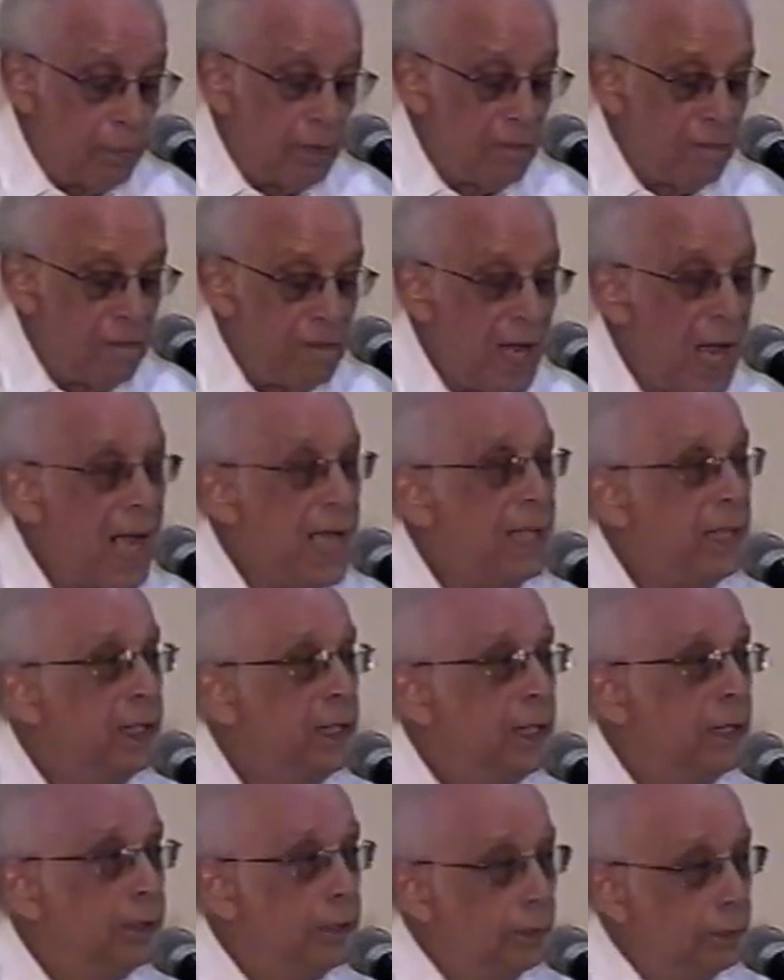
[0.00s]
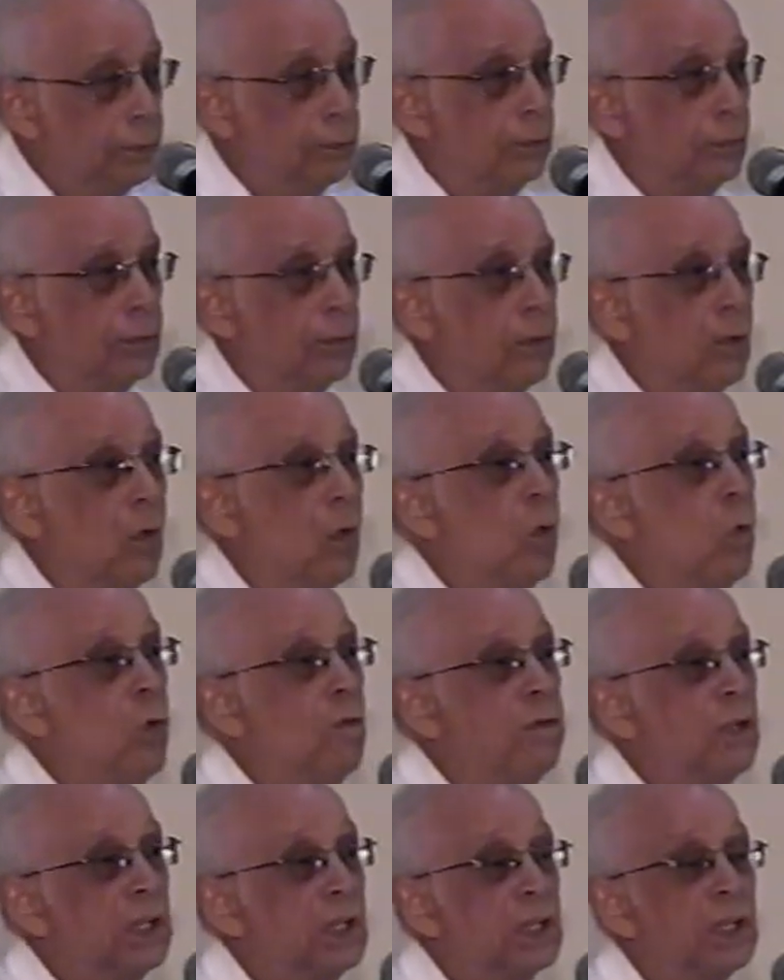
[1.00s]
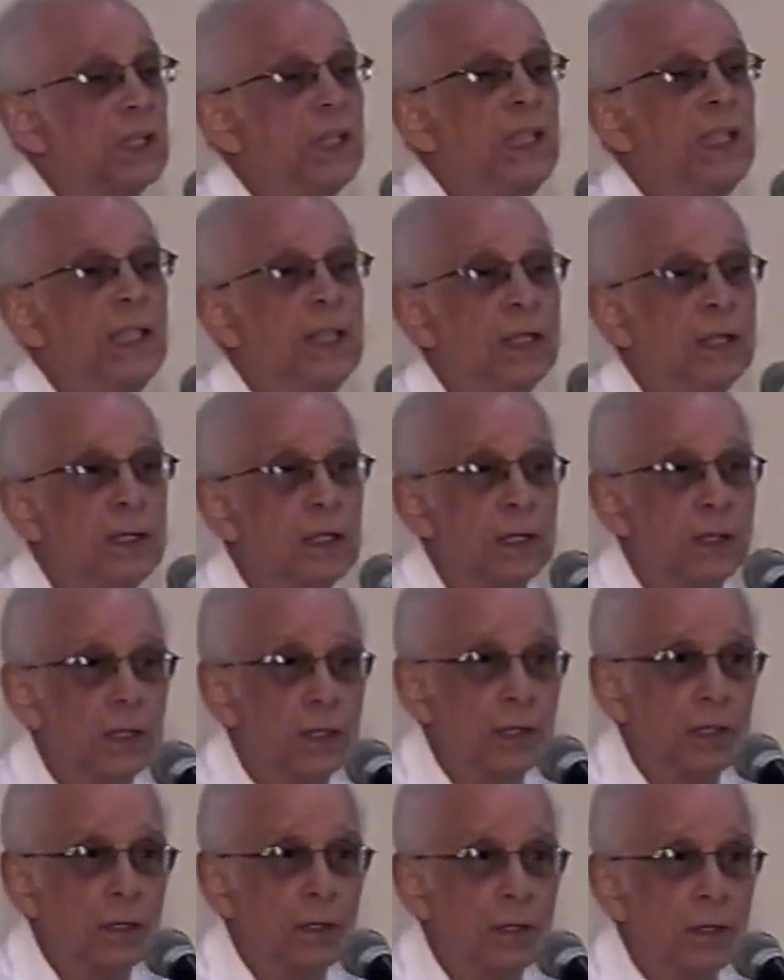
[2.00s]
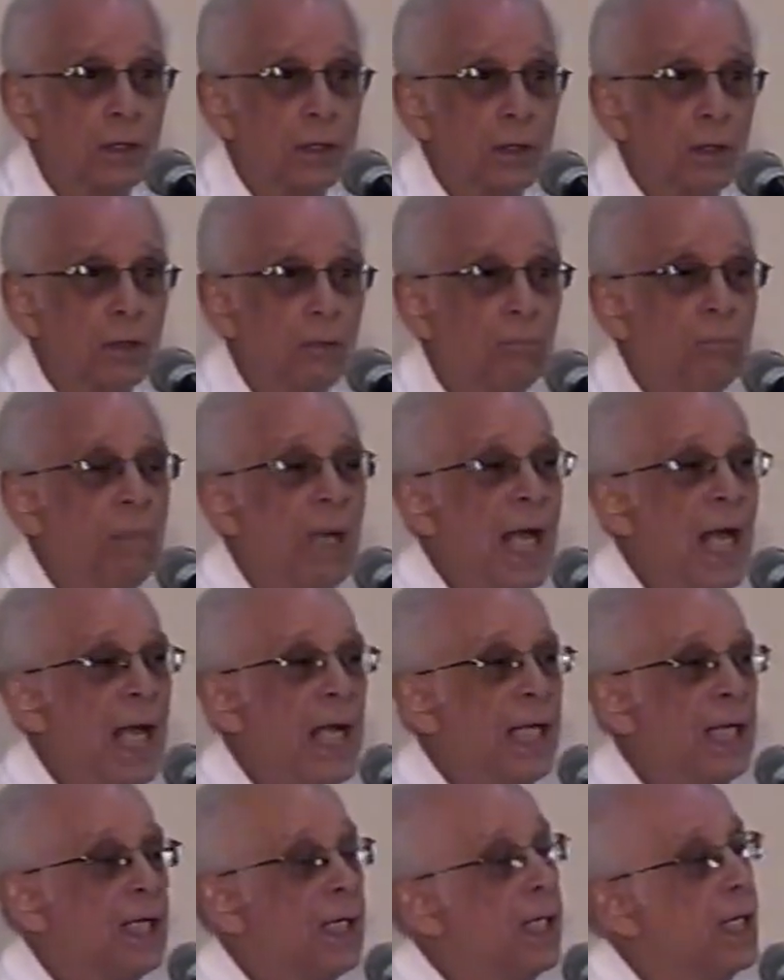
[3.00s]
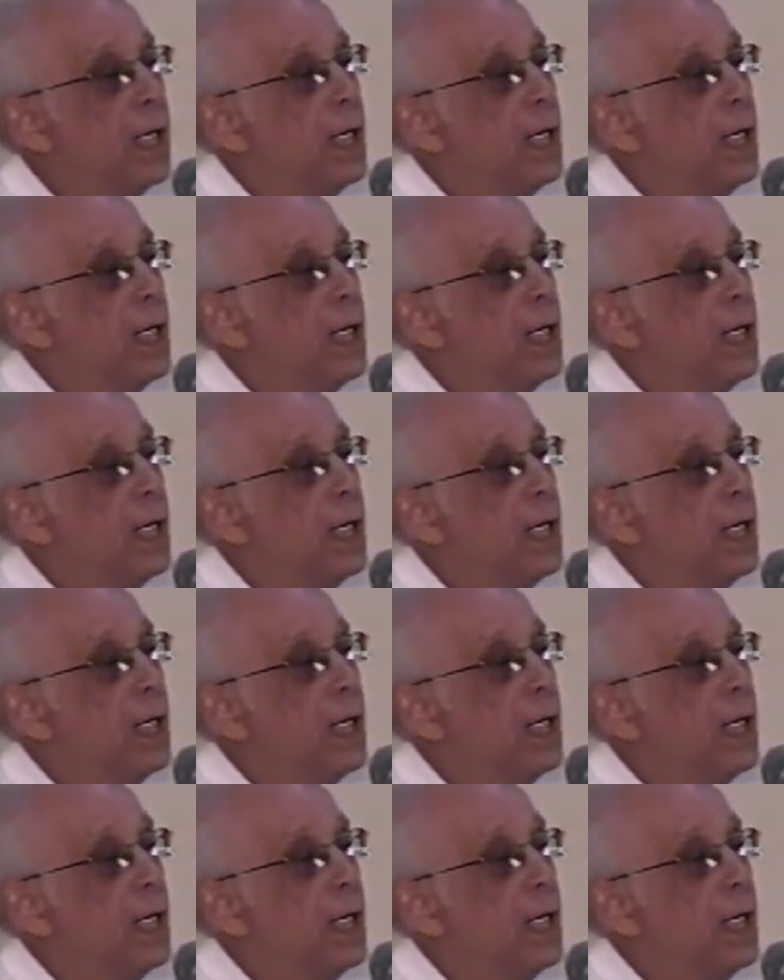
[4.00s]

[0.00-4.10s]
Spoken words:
provided overseas by